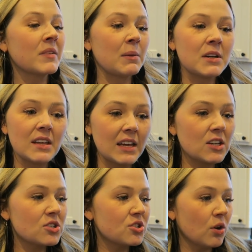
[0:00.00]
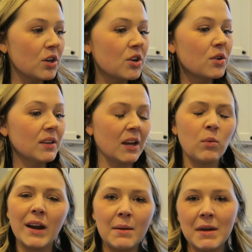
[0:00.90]
I'm gonna like show you
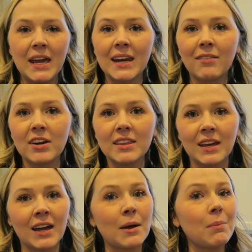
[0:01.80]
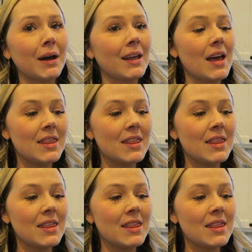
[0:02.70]
like what I make and everything, but